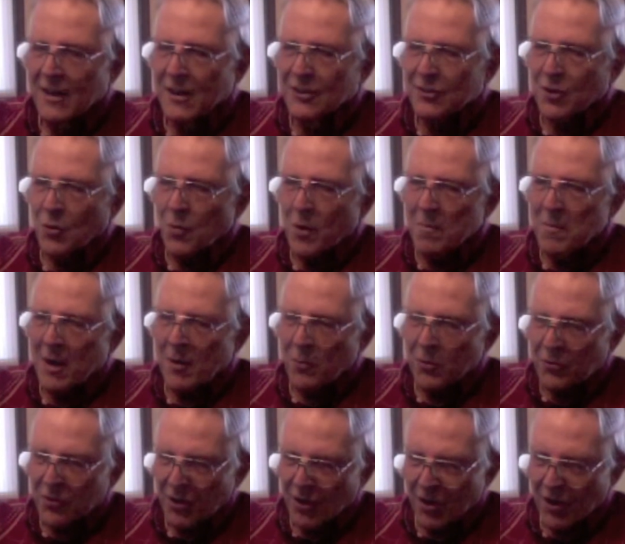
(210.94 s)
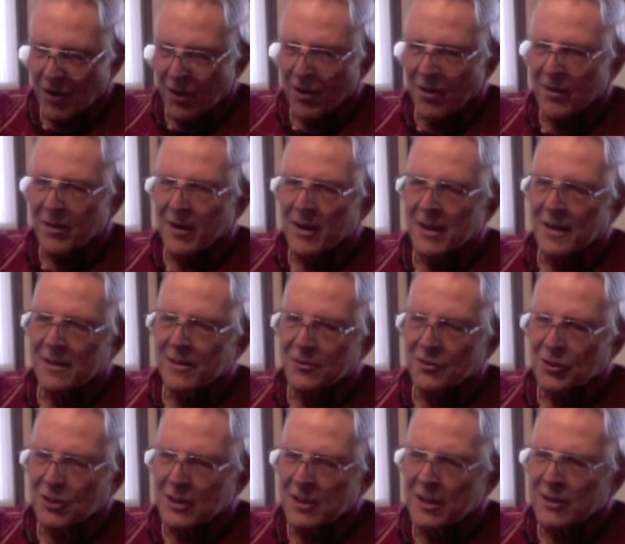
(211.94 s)
So we met with her, and
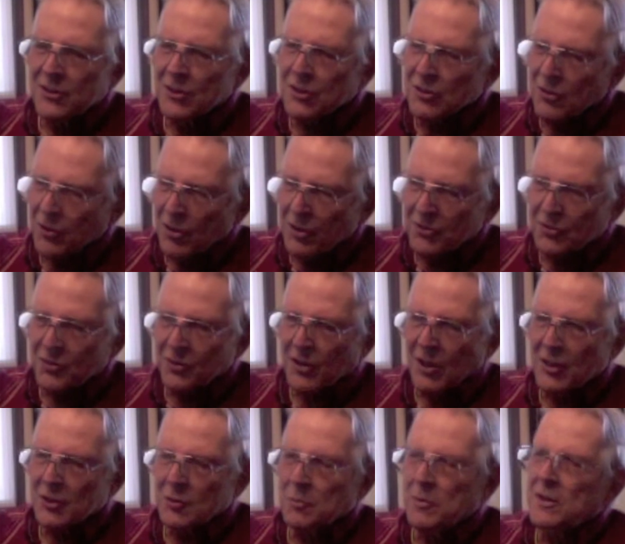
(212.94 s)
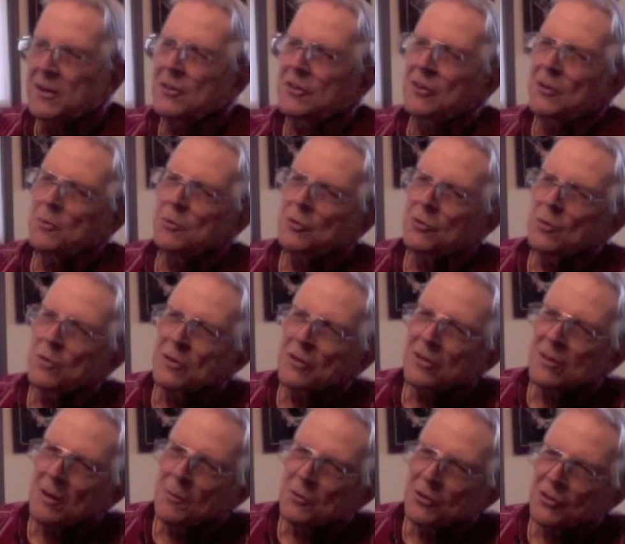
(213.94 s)
she had just lost her husband, and she was doing
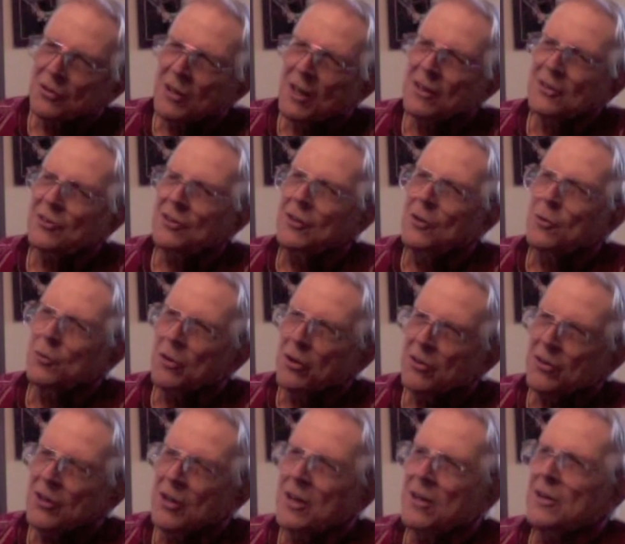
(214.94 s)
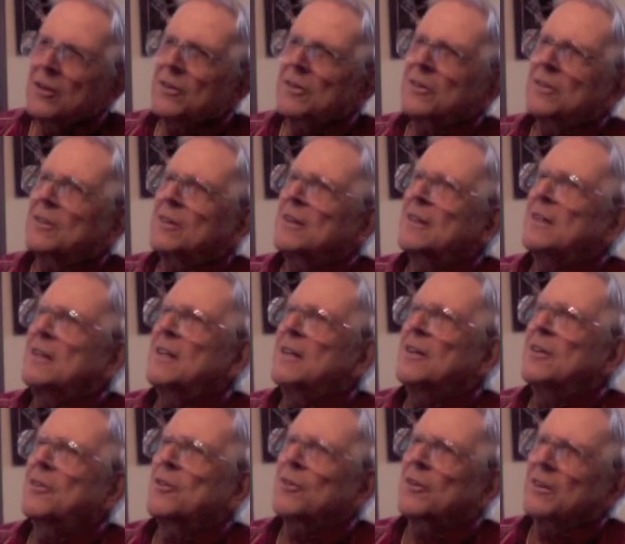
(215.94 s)
summer stock. She owned a theater that
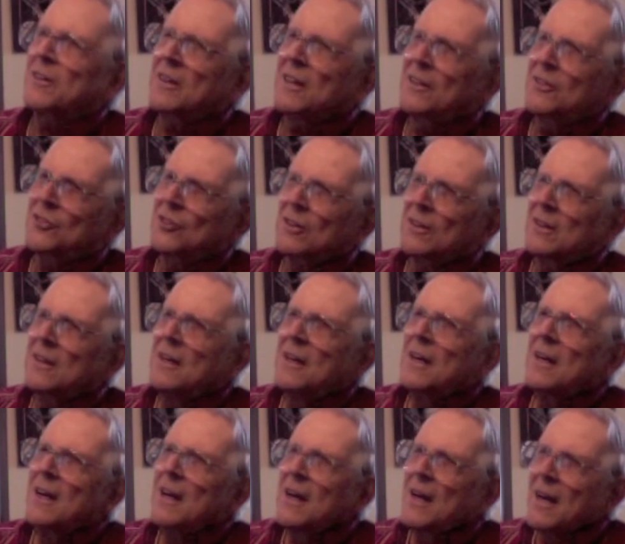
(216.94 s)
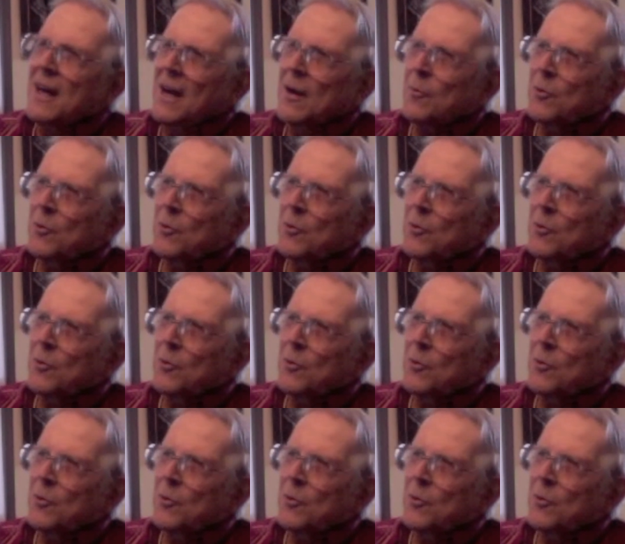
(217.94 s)
needed her attention. And